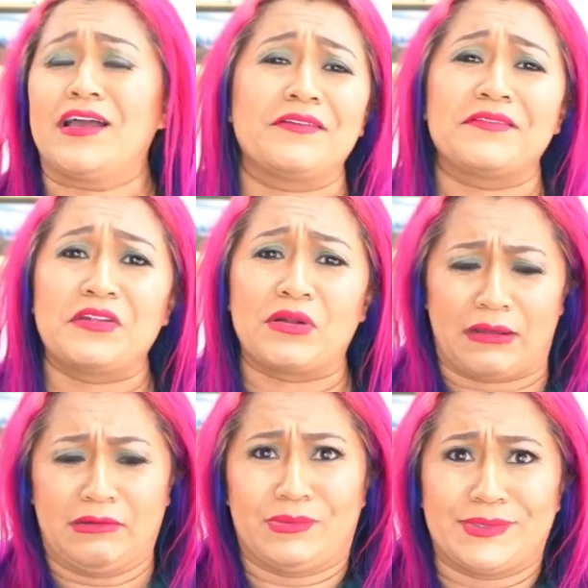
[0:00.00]
You know, like,
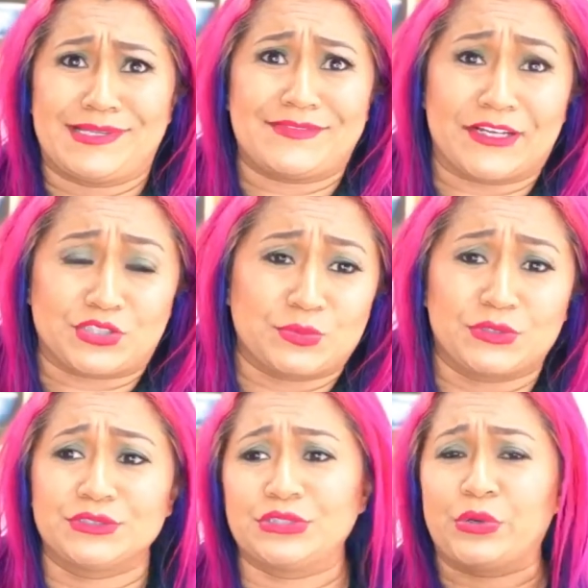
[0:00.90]
oh, what's these
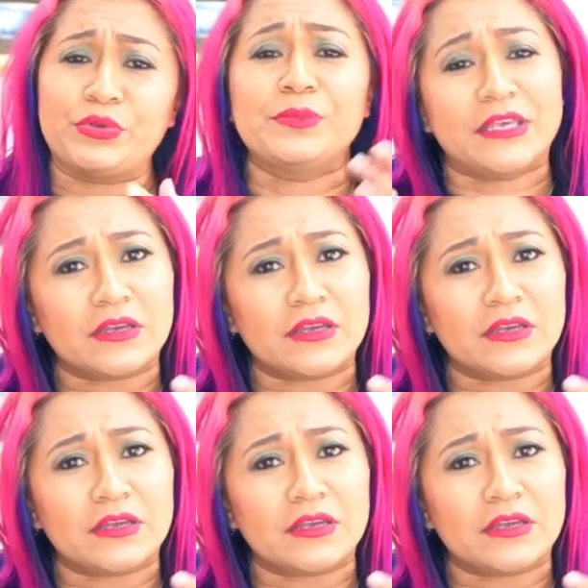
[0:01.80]
vegetables? You know, you make